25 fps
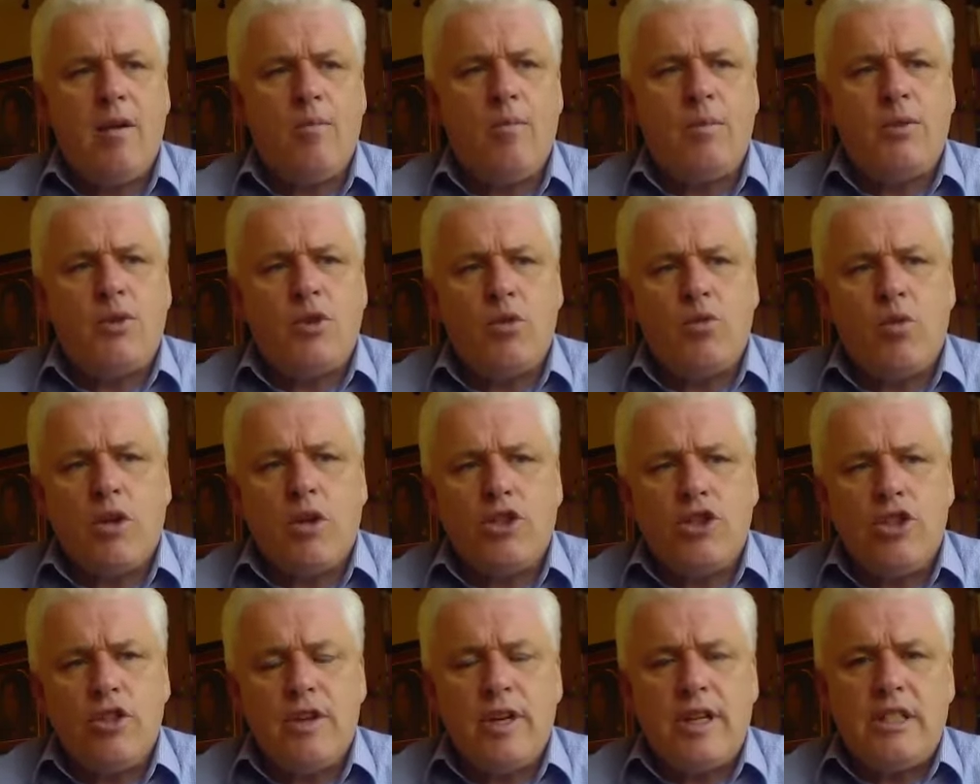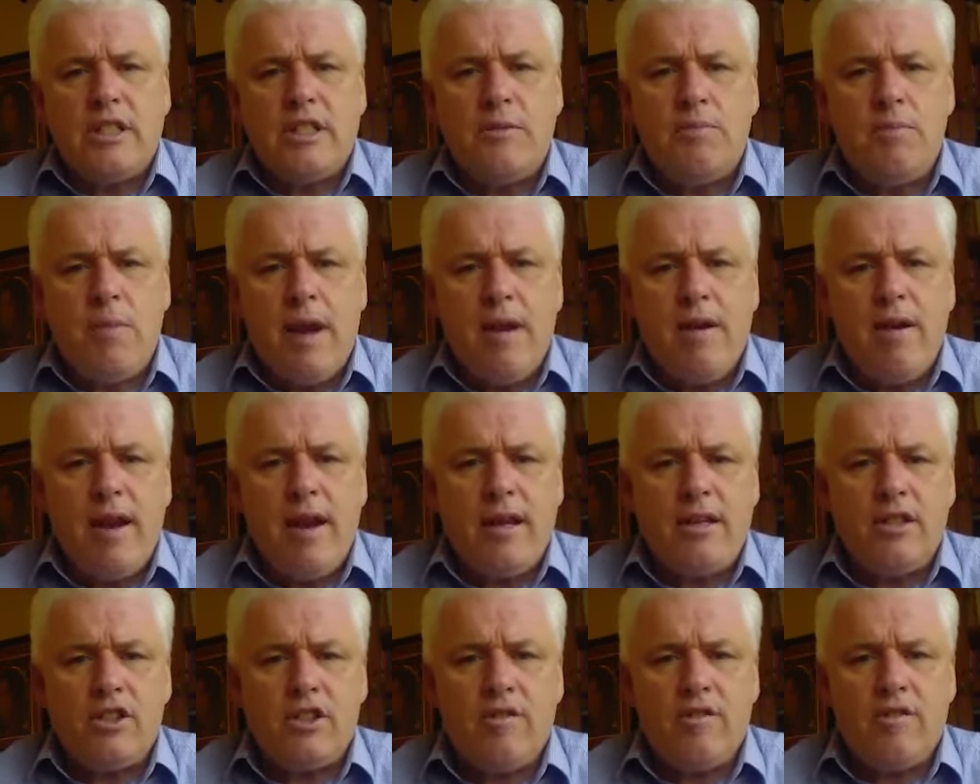So what's your
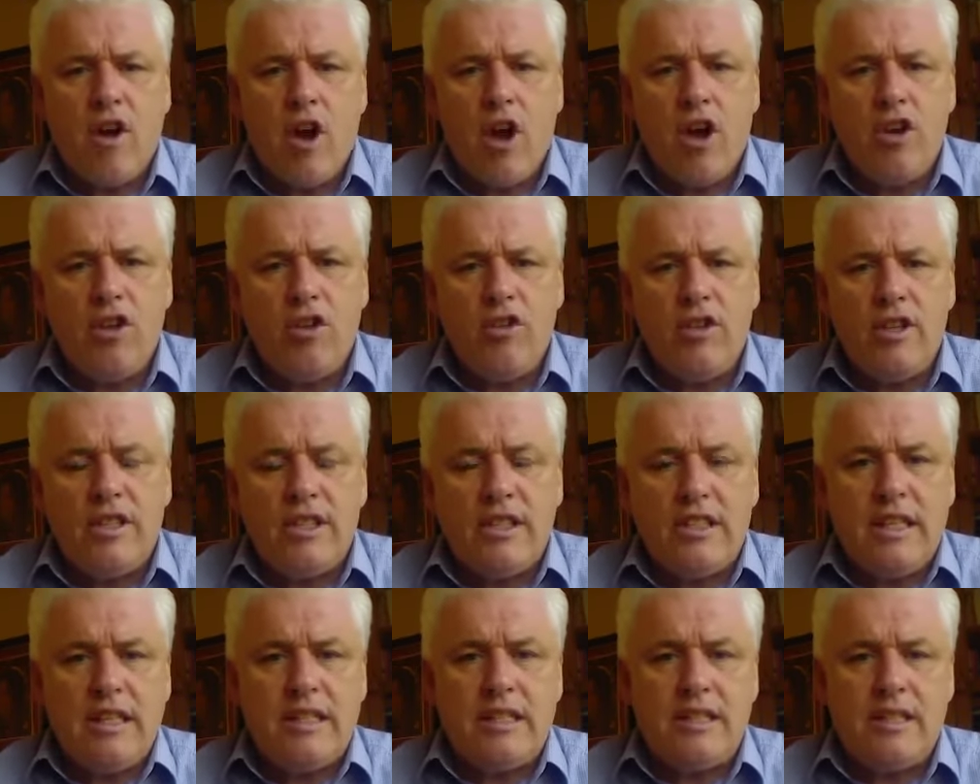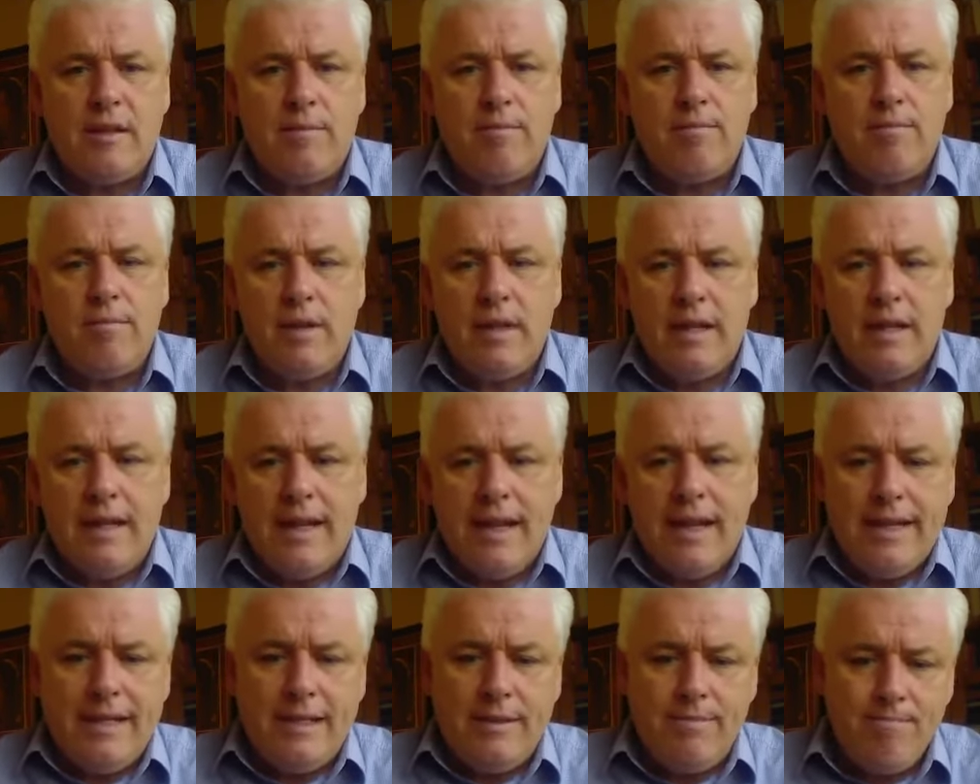experience of how the system
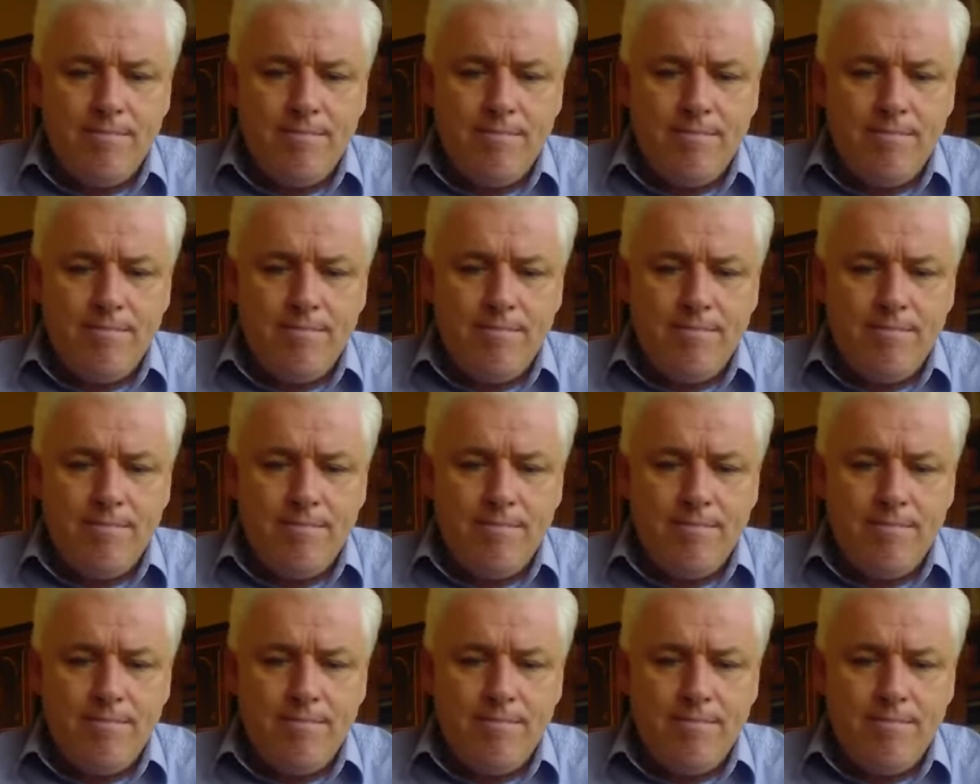is